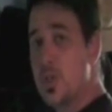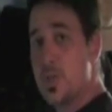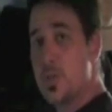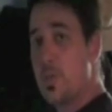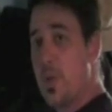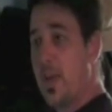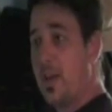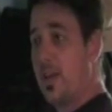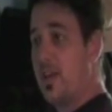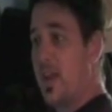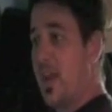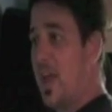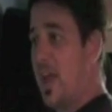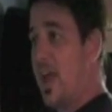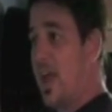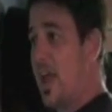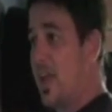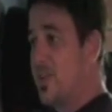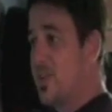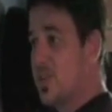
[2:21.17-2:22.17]
It's
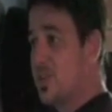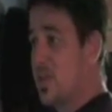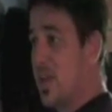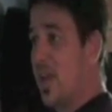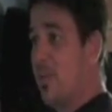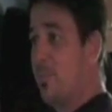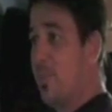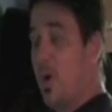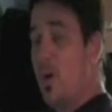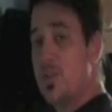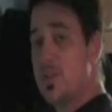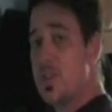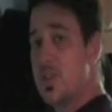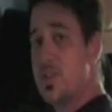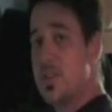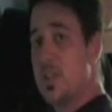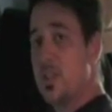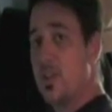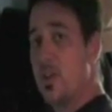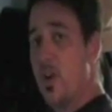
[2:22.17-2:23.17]
just
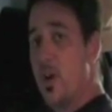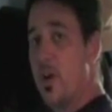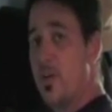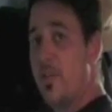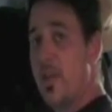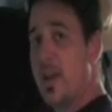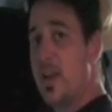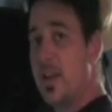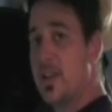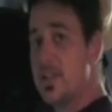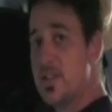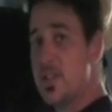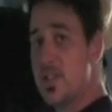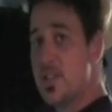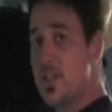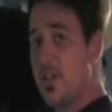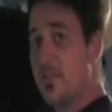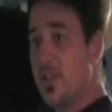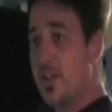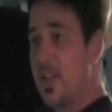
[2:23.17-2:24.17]
impulses and nerve endings and
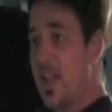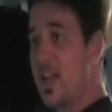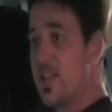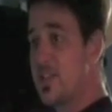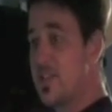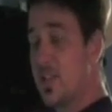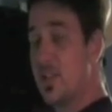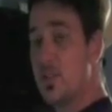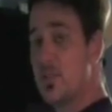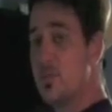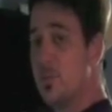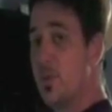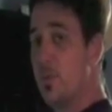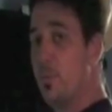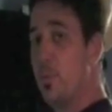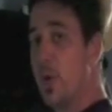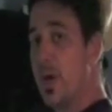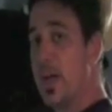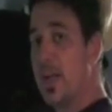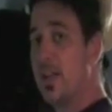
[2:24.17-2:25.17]
stuff like that, signals from the
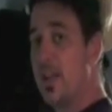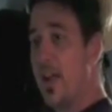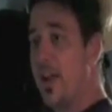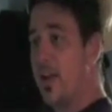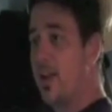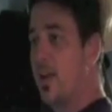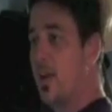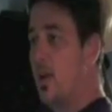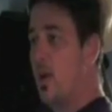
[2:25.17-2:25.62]
brain that